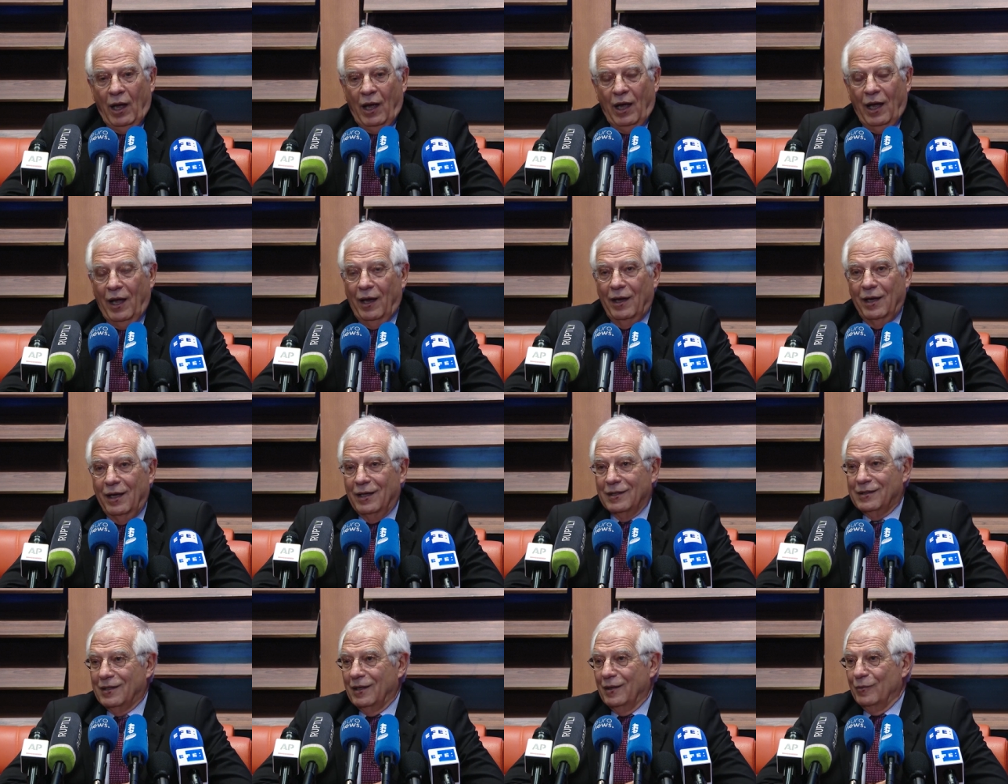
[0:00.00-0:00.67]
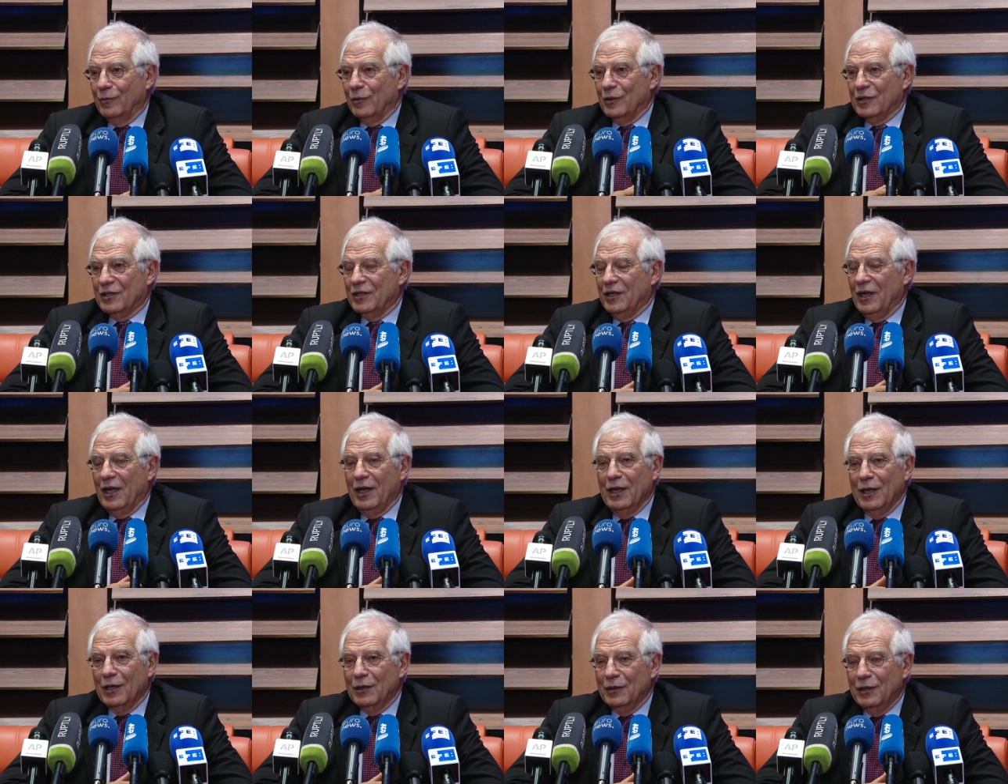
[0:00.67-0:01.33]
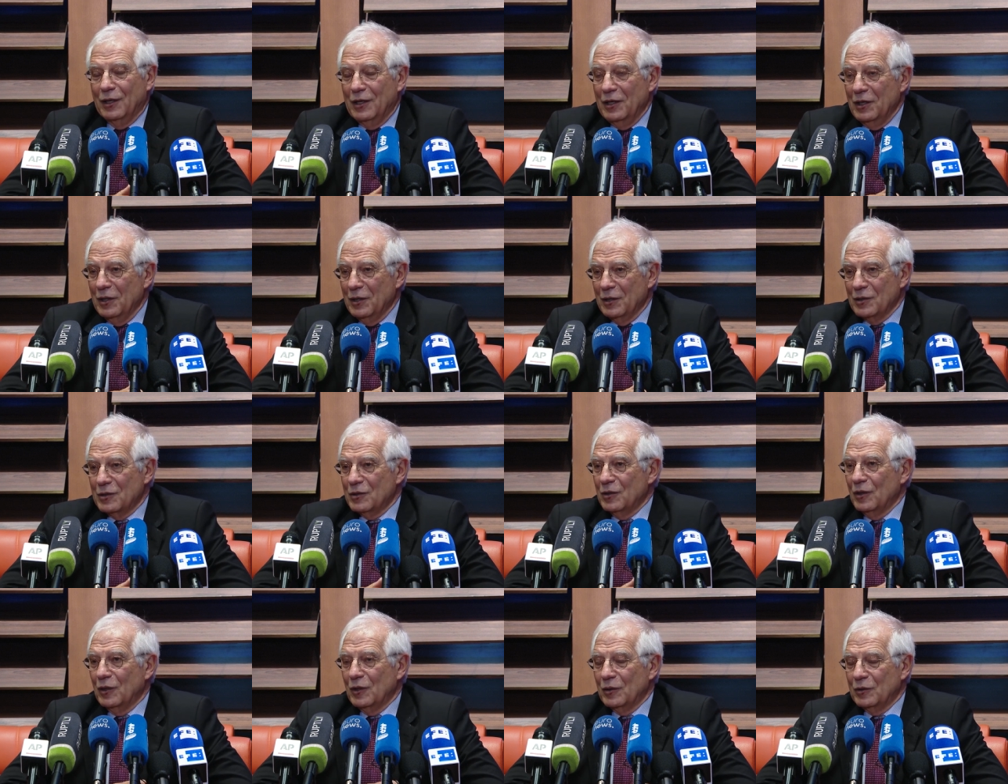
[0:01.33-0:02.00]
And as I was saying, the year
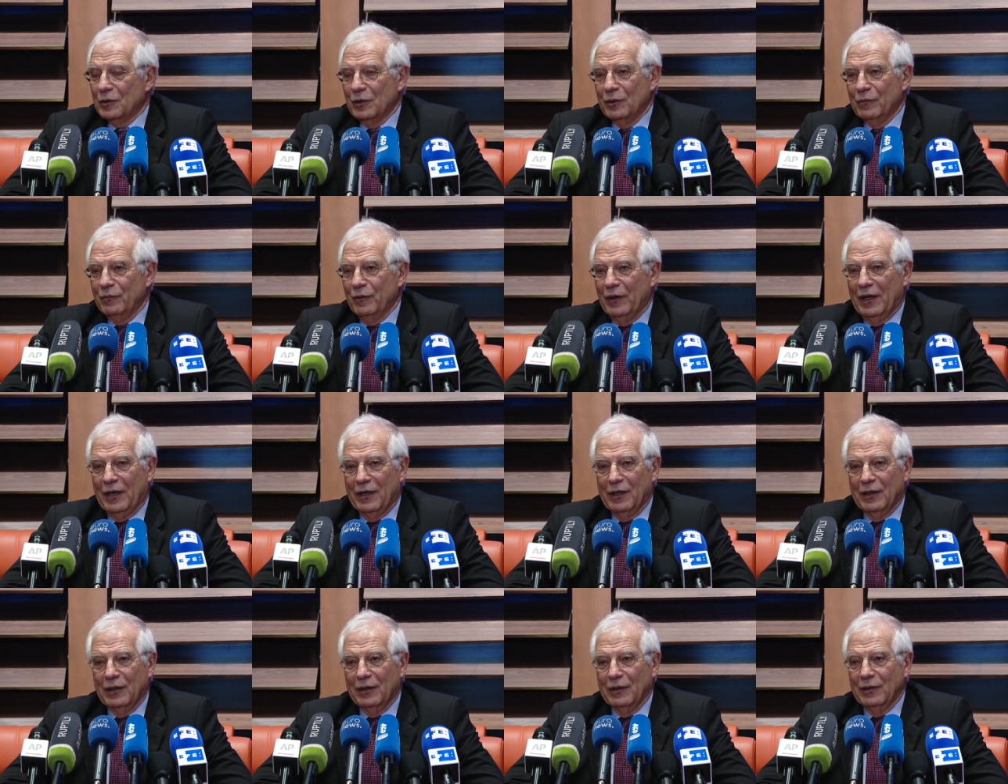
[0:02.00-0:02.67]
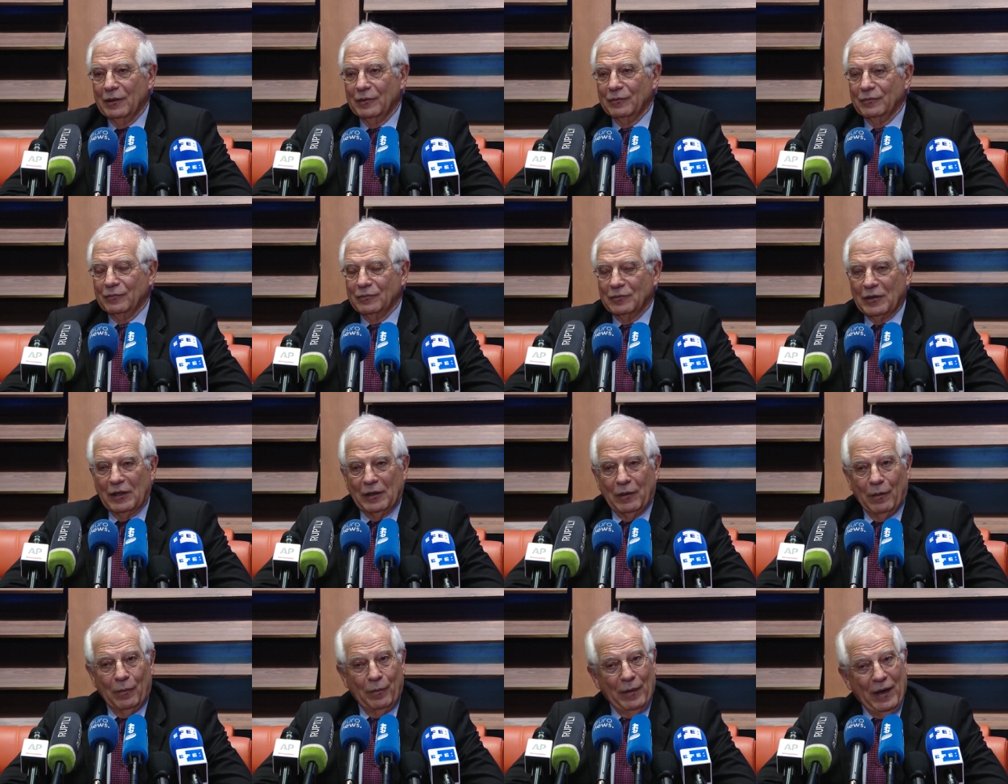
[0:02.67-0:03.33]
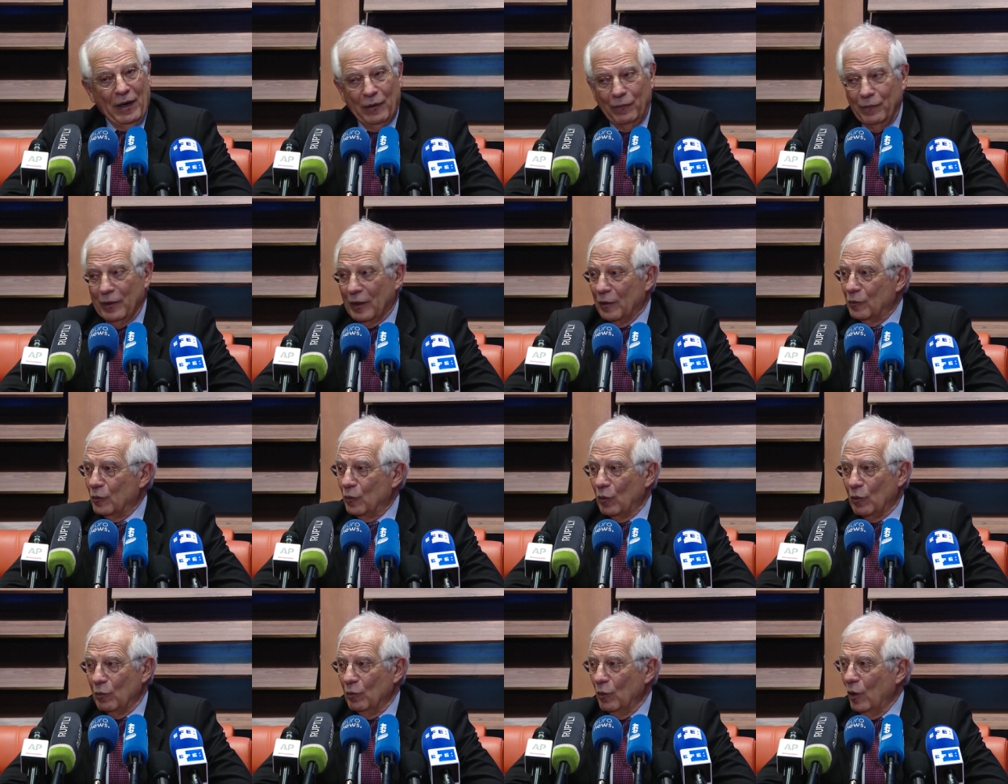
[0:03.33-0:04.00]
started in a very big
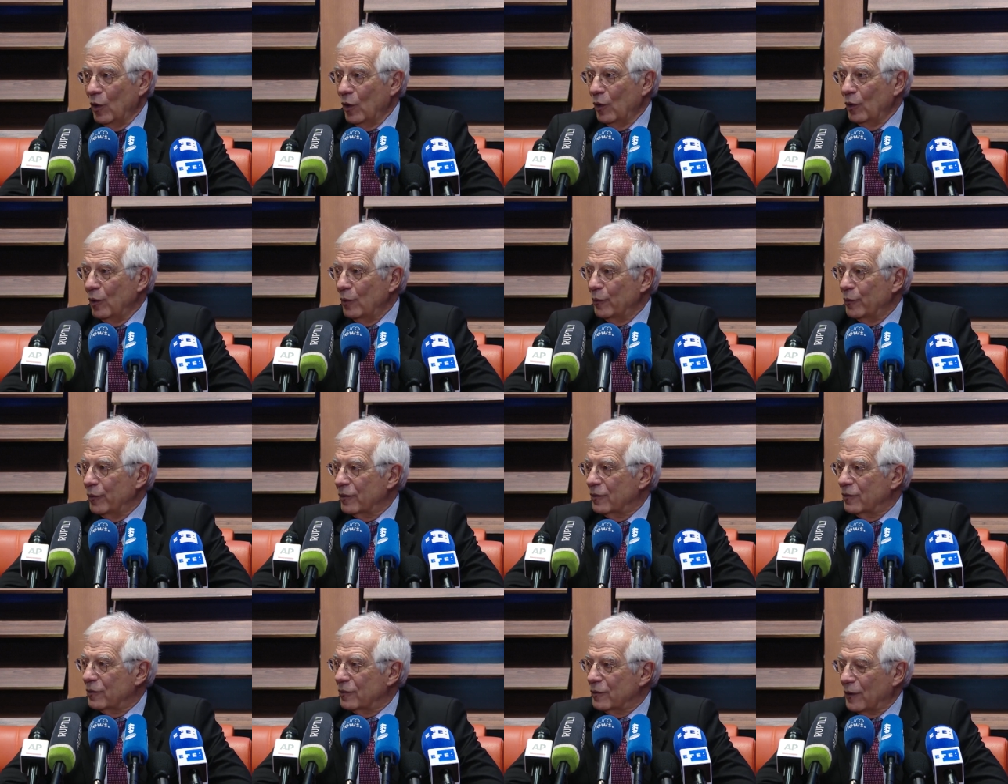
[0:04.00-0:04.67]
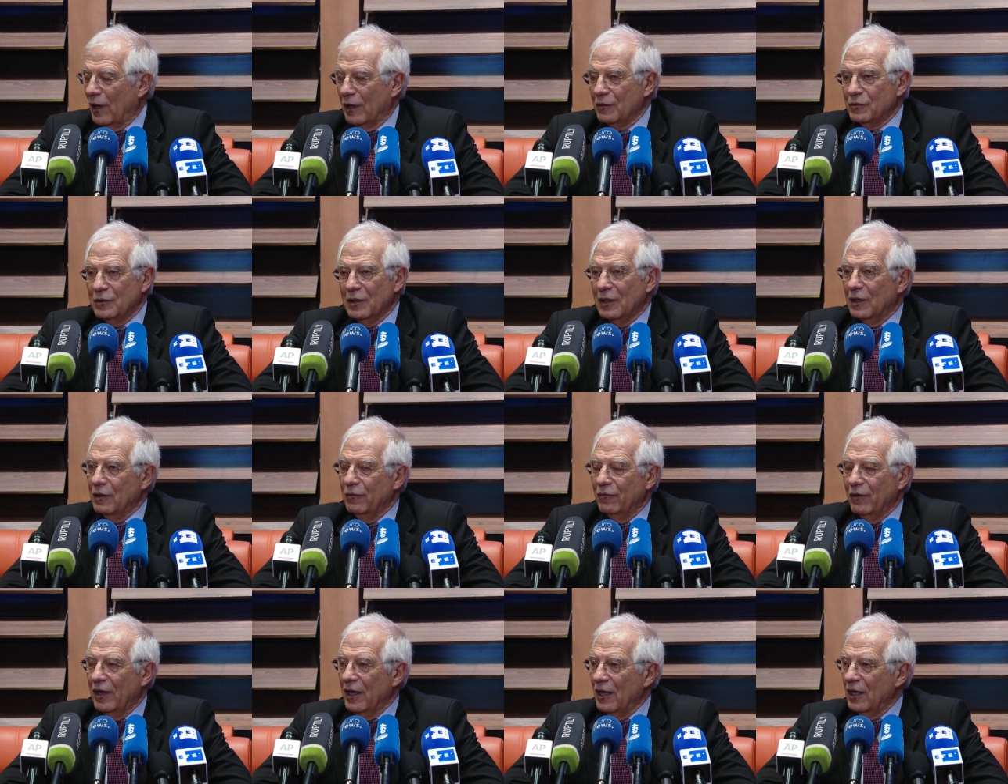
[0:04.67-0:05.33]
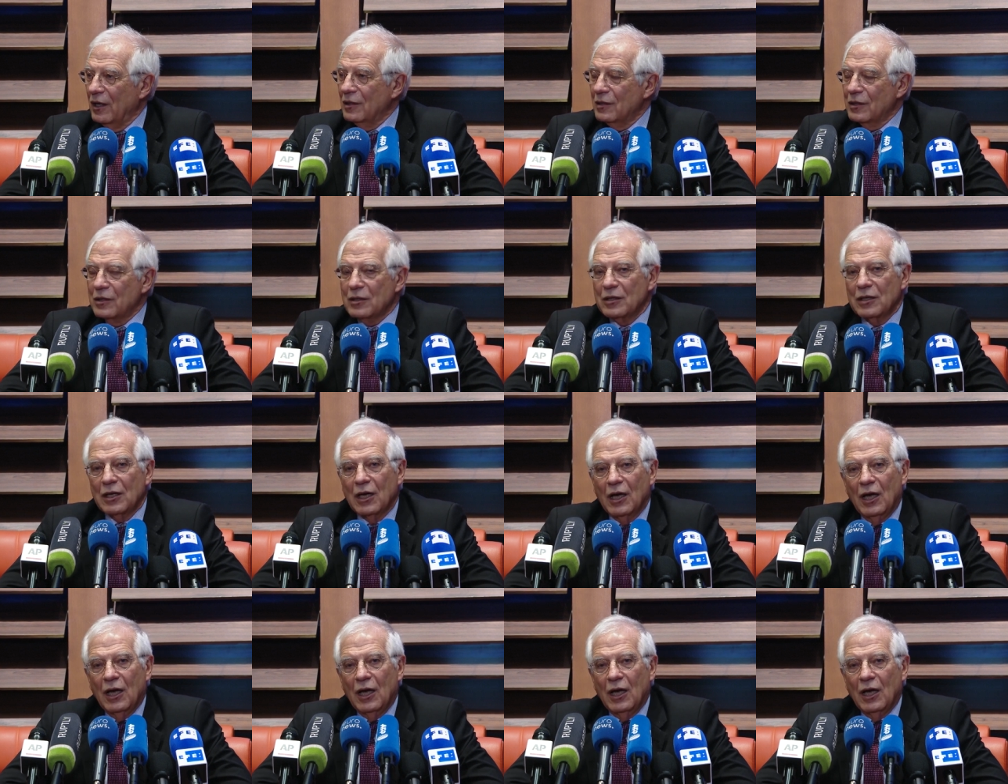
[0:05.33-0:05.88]
turmoil, with tragic events,